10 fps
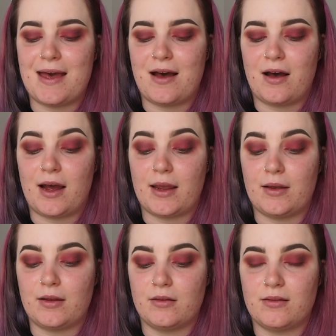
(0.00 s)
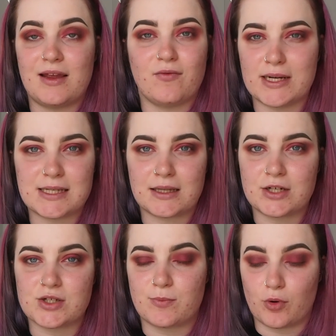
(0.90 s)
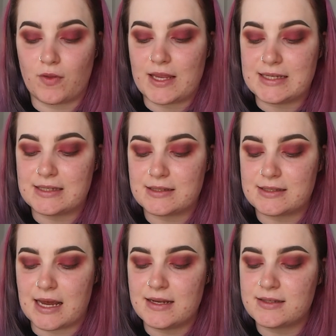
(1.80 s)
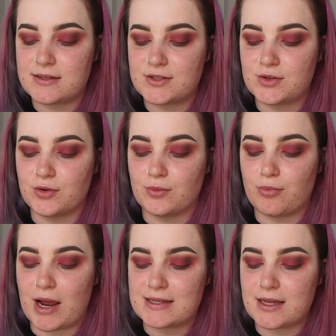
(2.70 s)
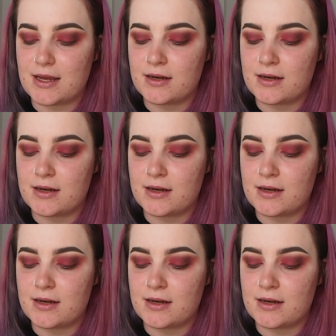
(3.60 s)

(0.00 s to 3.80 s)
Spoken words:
They recently just brought these sets to Priceline.